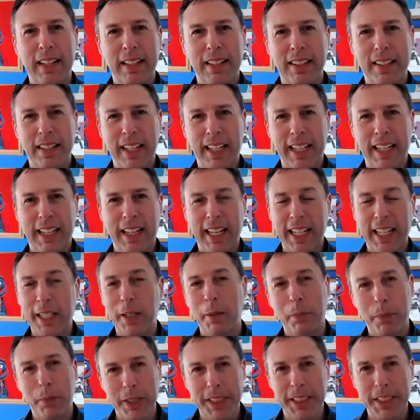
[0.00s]
and I can
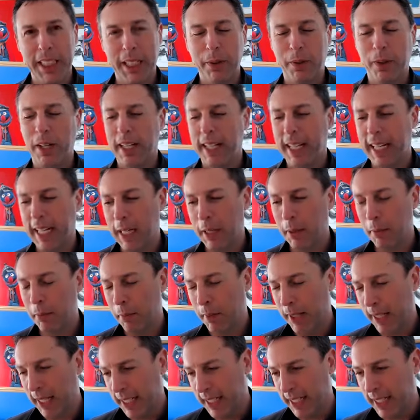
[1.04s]
appreciate where I am.
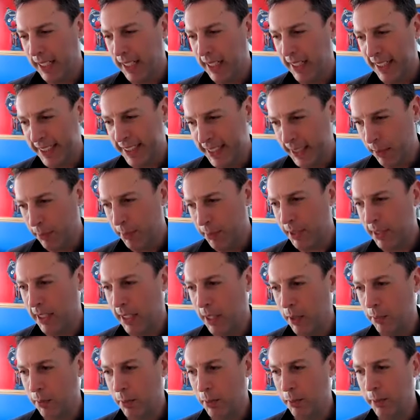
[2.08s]
I can accept the
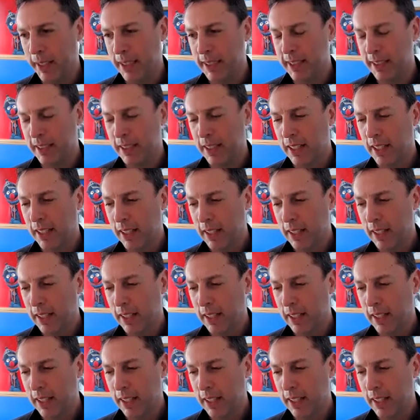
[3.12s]
compliments.